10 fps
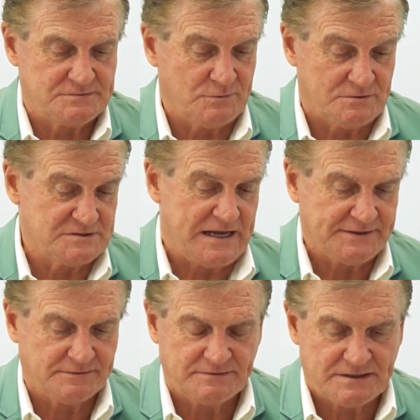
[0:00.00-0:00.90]
well,
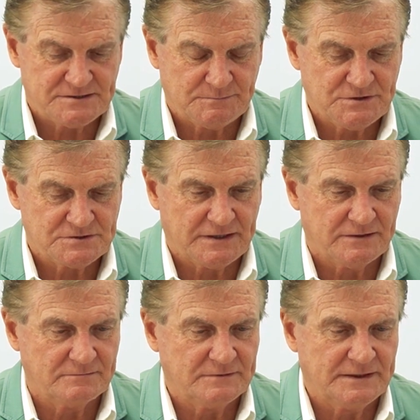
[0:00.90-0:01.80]
started you know, some years ago,